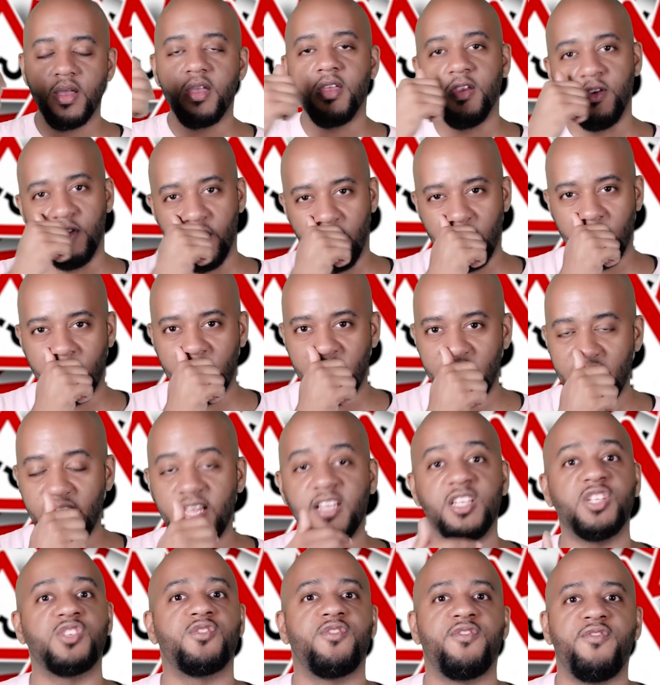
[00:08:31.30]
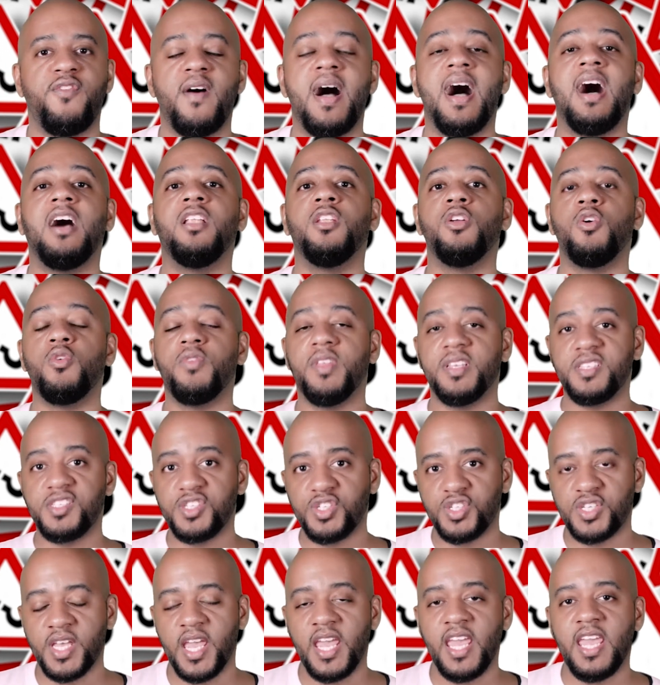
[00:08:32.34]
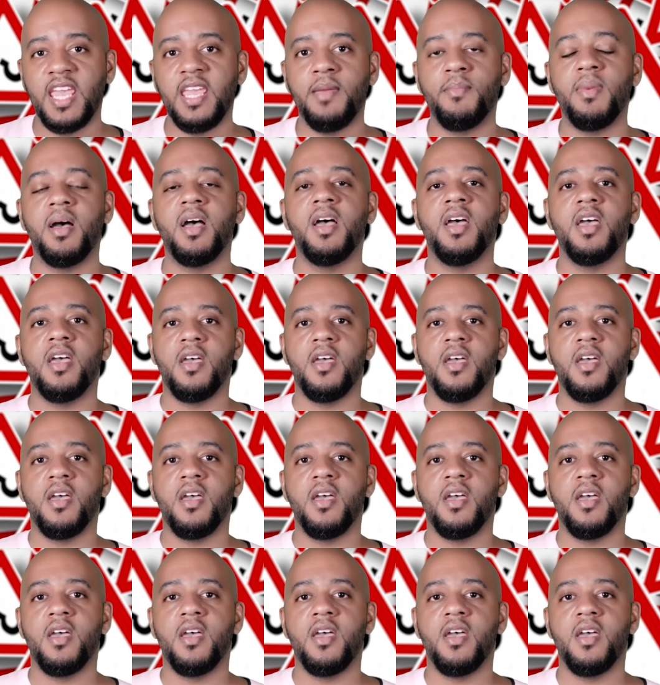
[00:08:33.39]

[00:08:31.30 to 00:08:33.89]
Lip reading: you know what I mean? And just follow the same